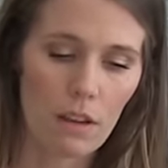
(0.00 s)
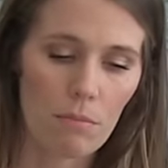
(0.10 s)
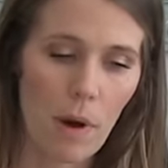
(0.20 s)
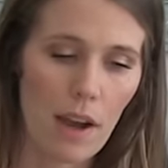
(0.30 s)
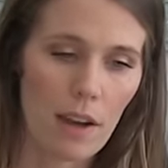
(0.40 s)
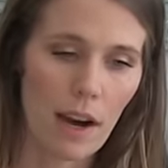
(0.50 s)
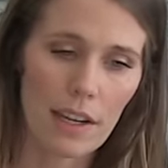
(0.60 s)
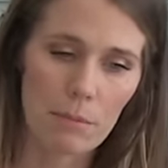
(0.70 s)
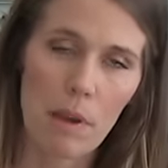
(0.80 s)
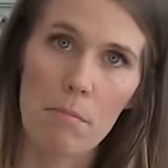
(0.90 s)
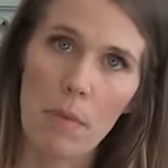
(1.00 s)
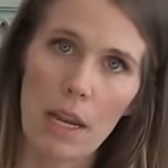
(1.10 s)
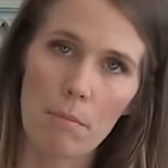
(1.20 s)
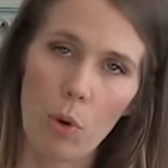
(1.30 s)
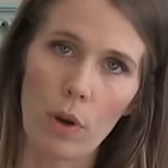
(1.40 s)
I guess my
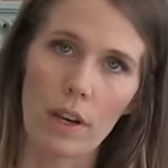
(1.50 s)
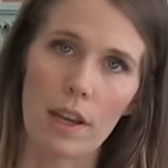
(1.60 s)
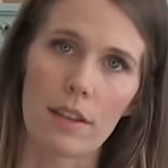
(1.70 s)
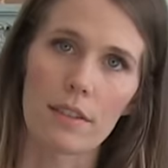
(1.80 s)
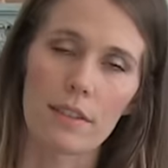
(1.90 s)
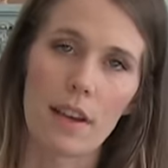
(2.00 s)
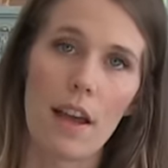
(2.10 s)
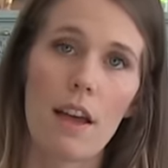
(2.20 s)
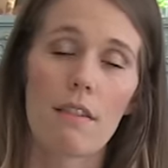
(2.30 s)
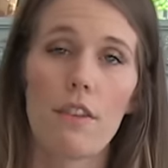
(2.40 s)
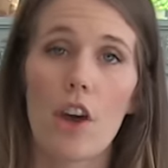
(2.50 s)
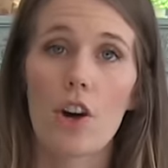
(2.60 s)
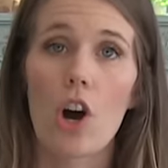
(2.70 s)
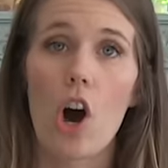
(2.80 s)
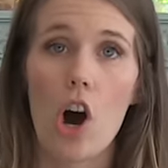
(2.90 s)
main point is
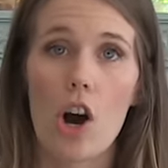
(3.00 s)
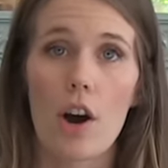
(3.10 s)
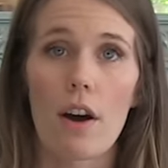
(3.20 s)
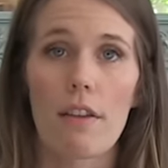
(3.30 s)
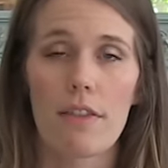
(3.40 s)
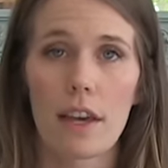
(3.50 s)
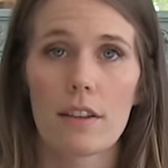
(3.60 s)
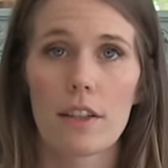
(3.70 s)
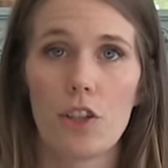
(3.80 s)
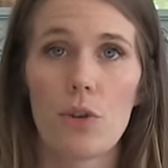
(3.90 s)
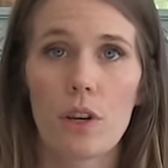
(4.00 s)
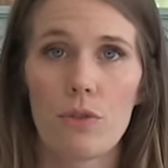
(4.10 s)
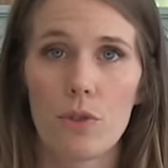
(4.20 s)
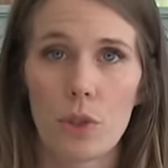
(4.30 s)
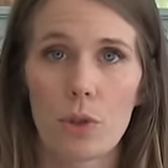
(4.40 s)
there are things that you
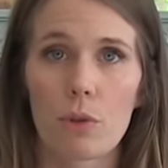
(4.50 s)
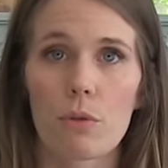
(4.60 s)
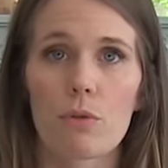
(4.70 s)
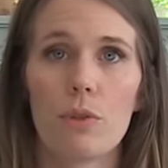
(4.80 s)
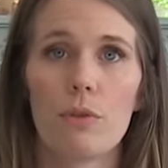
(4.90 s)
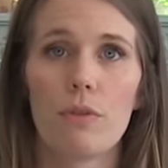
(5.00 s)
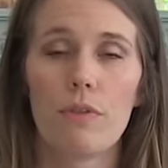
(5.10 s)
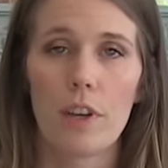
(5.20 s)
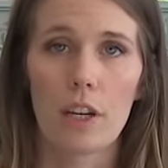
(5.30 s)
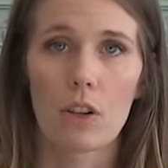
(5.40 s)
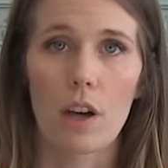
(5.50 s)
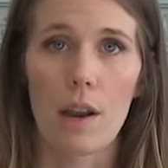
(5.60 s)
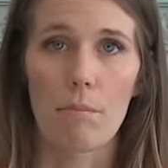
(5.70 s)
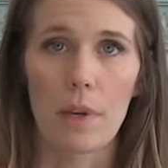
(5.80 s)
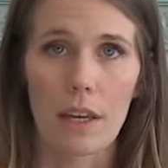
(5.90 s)
can do to feel
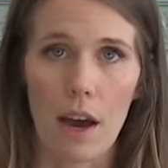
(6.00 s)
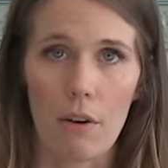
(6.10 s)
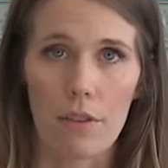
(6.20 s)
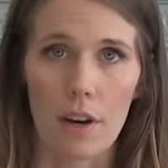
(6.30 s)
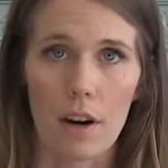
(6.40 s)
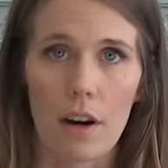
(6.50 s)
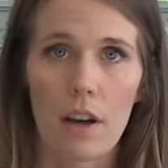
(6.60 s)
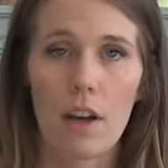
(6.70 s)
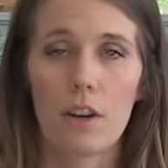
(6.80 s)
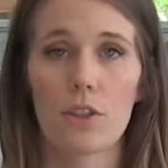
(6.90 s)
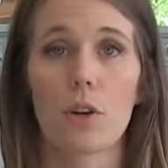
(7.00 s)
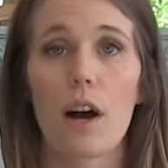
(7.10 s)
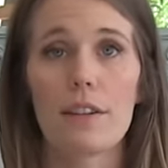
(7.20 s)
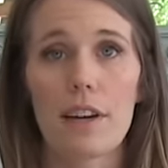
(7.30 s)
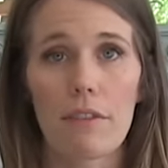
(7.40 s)
and be healthier. So
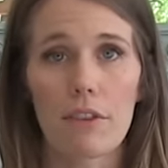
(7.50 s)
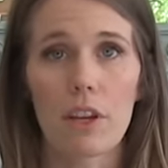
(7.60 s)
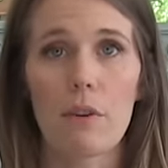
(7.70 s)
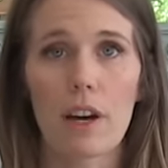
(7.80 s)
I definitely